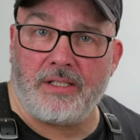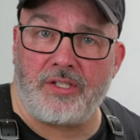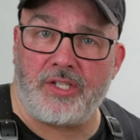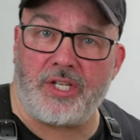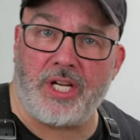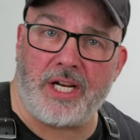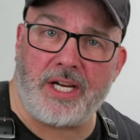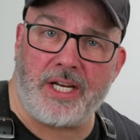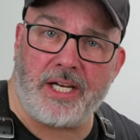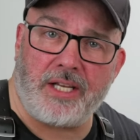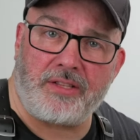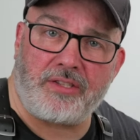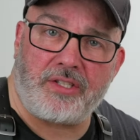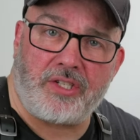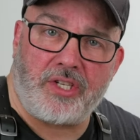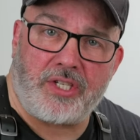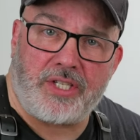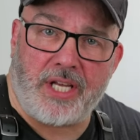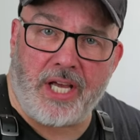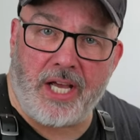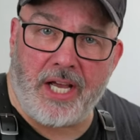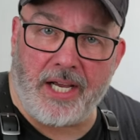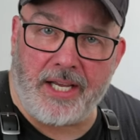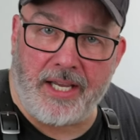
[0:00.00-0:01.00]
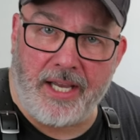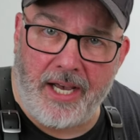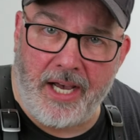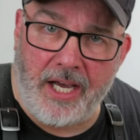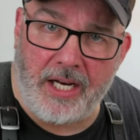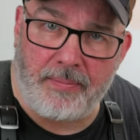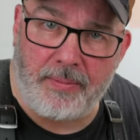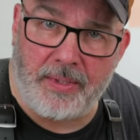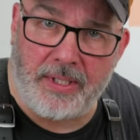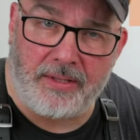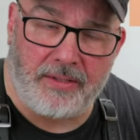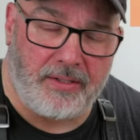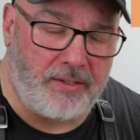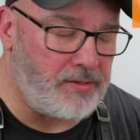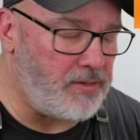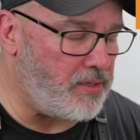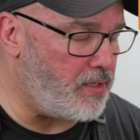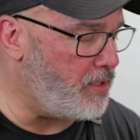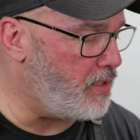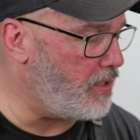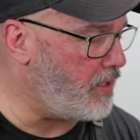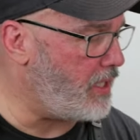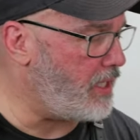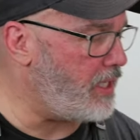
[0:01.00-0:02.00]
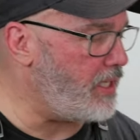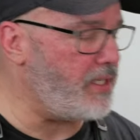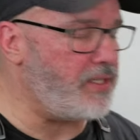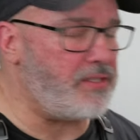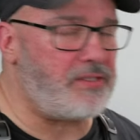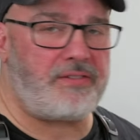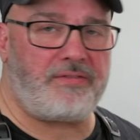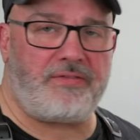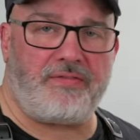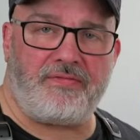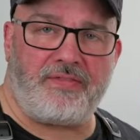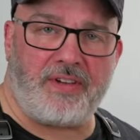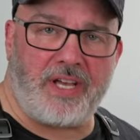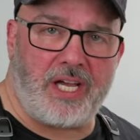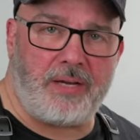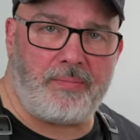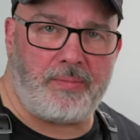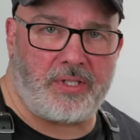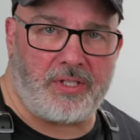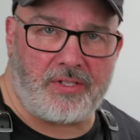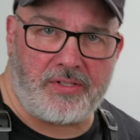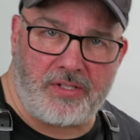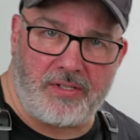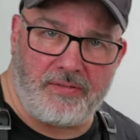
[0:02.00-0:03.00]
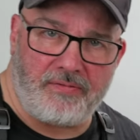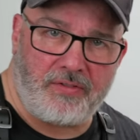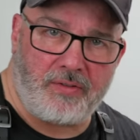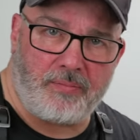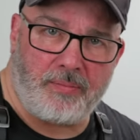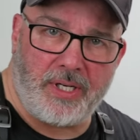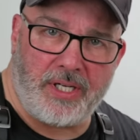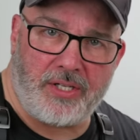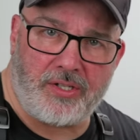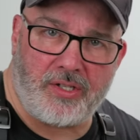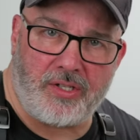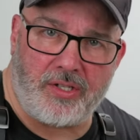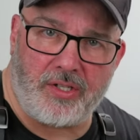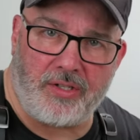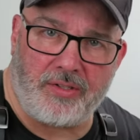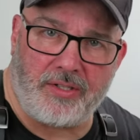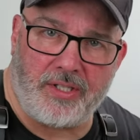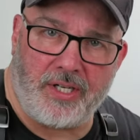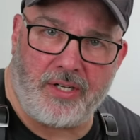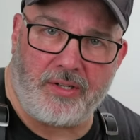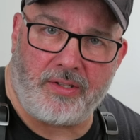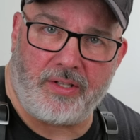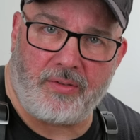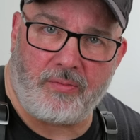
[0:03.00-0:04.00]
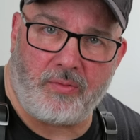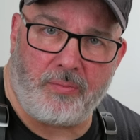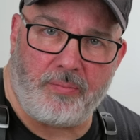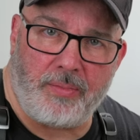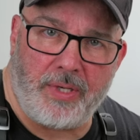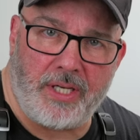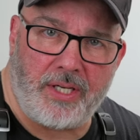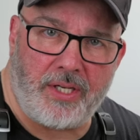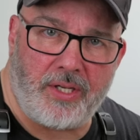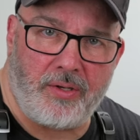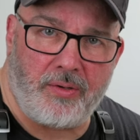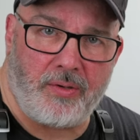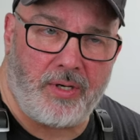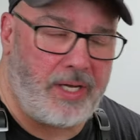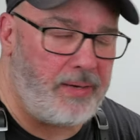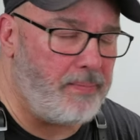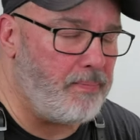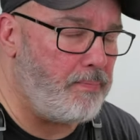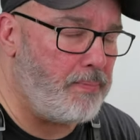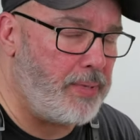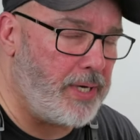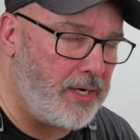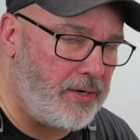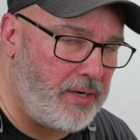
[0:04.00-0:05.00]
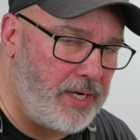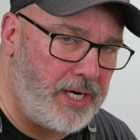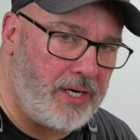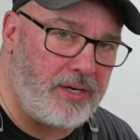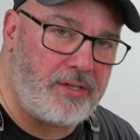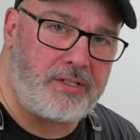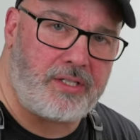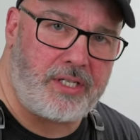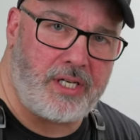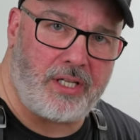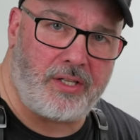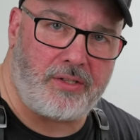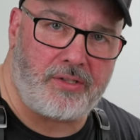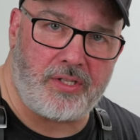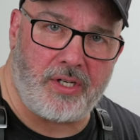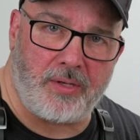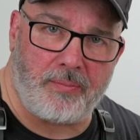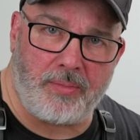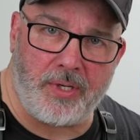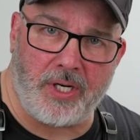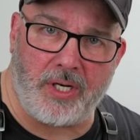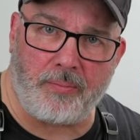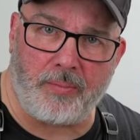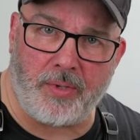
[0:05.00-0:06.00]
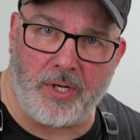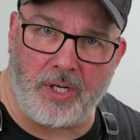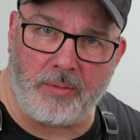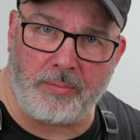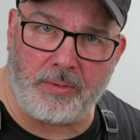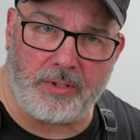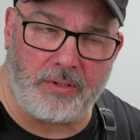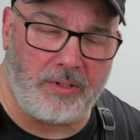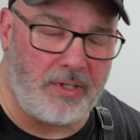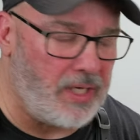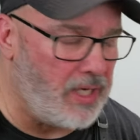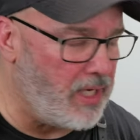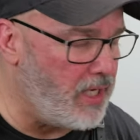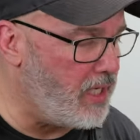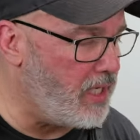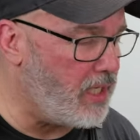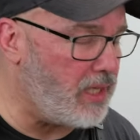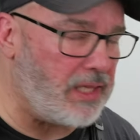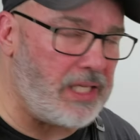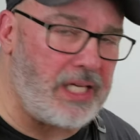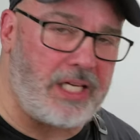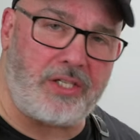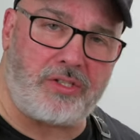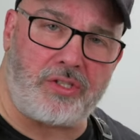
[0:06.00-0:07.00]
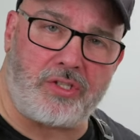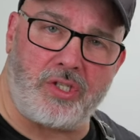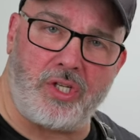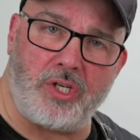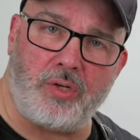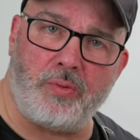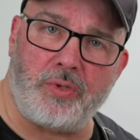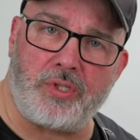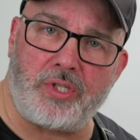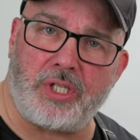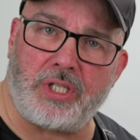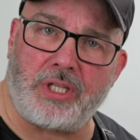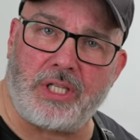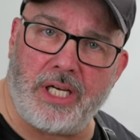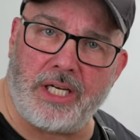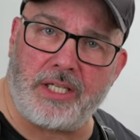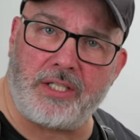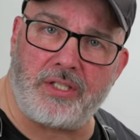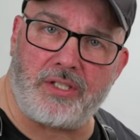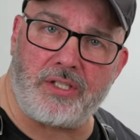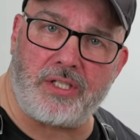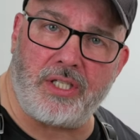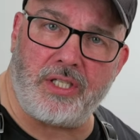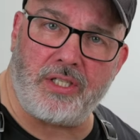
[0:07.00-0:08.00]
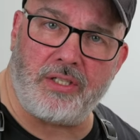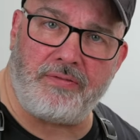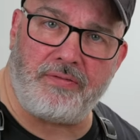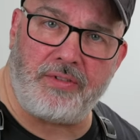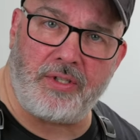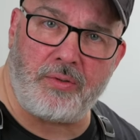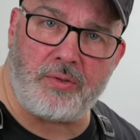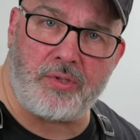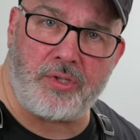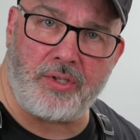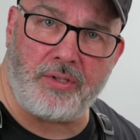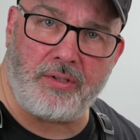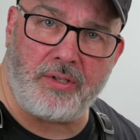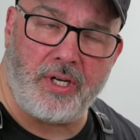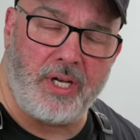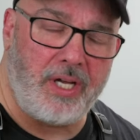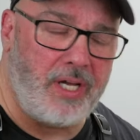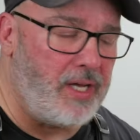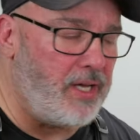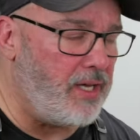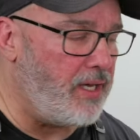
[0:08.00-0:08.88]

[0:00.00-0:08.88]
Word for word: Check out the Jatai Academy. There's all kinds of fabulous information on there that will make you a better hairstylist and a better barber. Let us know what you'd like to see in the future.